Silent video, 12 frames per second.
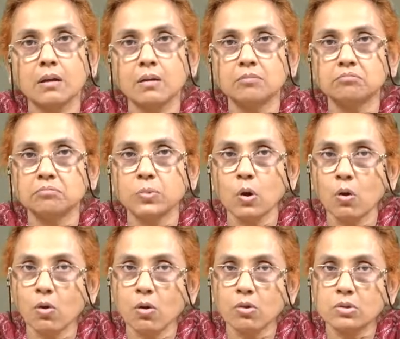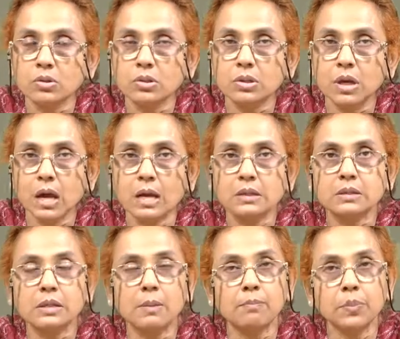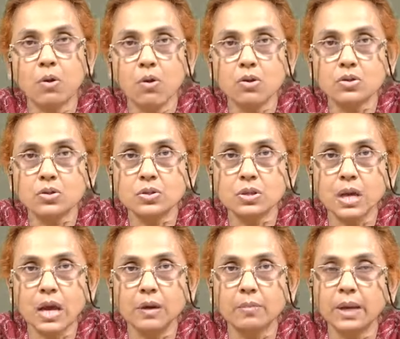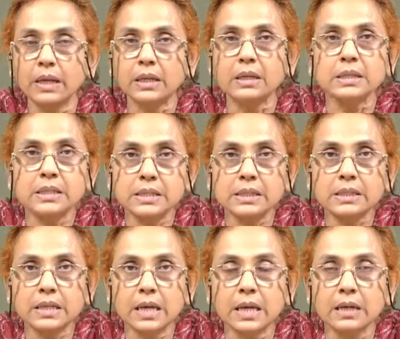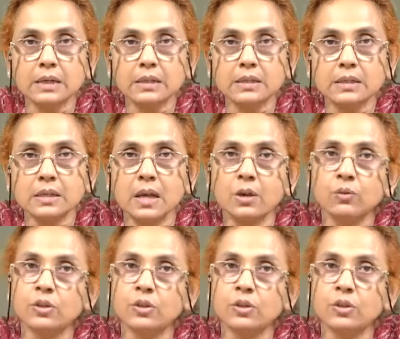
uh, plot, and subplots and many incidents